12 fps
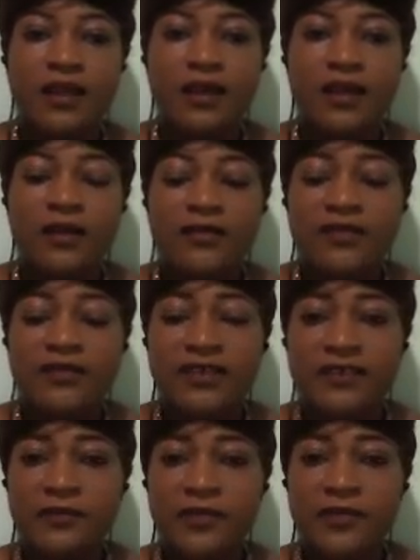First and
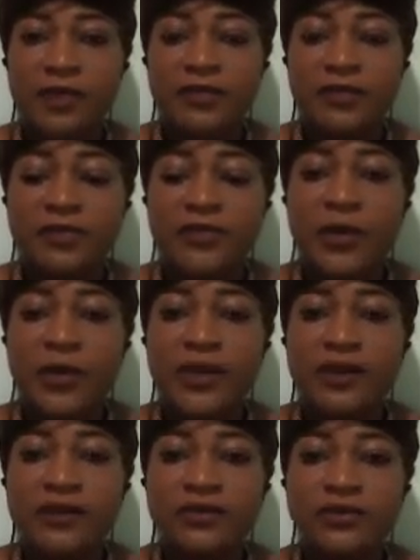foremost, before we
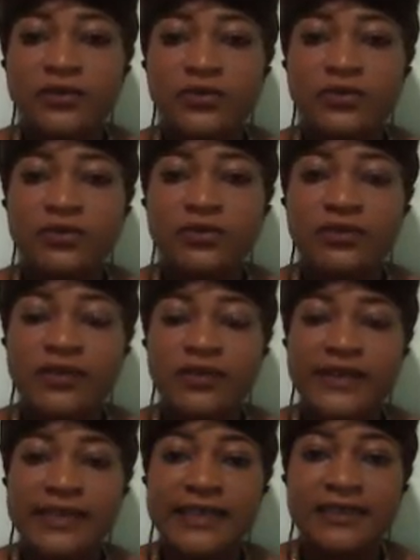go to the
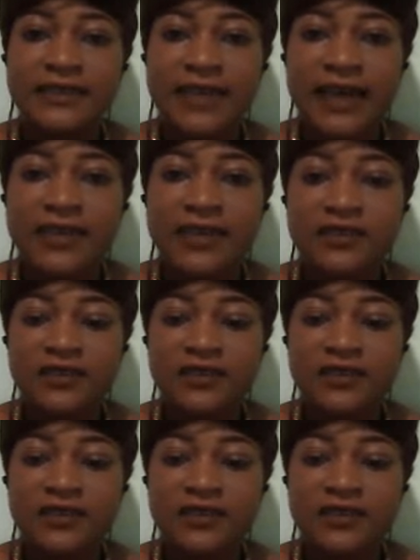exercise,